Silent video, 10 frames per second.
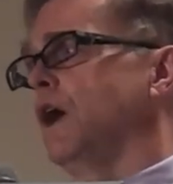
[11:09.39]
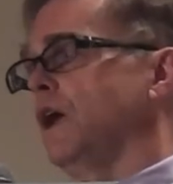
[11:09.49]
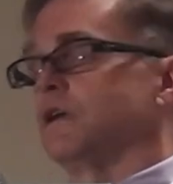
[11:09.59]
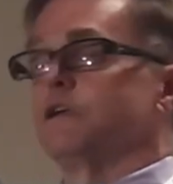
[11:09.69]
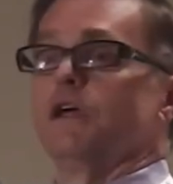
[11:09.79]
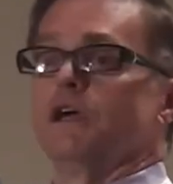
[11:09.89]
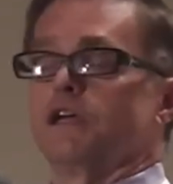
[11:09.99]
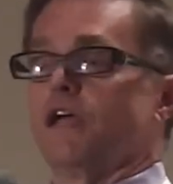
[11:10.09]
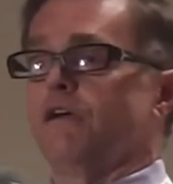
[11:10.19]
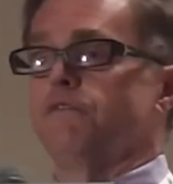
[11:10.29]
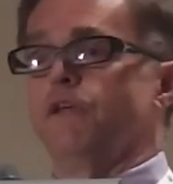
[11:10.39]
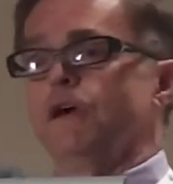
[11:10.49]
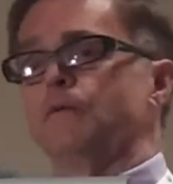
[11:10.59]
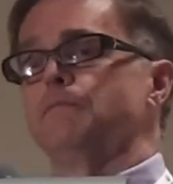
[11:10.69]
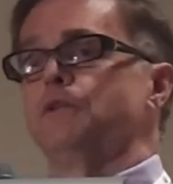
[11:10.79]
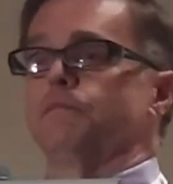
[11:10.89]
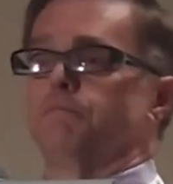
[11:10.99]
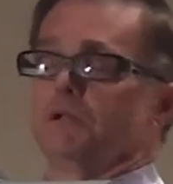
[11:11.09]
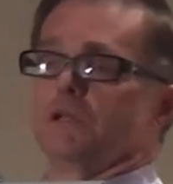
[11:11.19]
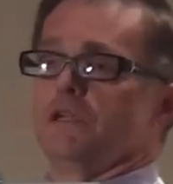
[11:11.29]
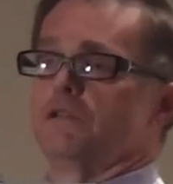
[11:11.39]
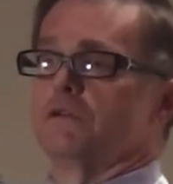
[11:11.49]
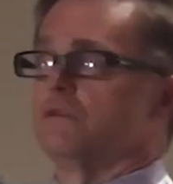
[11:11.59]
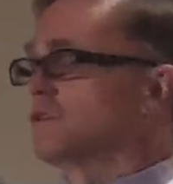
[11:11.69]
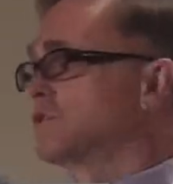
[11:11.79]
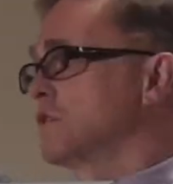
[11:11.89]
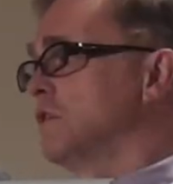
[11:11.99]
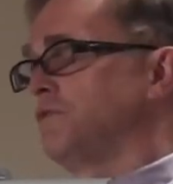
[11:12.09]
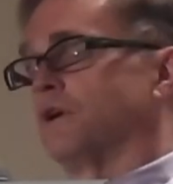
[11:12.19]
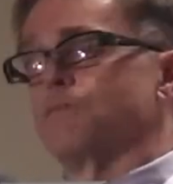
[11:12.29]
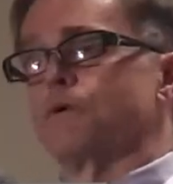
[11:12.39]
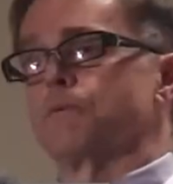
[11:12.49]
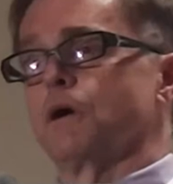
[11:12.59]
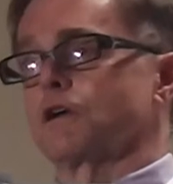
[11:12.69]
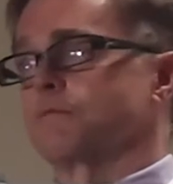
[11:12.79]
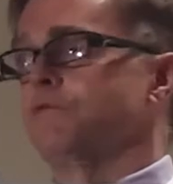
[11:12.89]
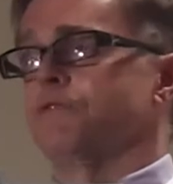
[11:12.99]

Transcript: and gave them the ability to sell far more product,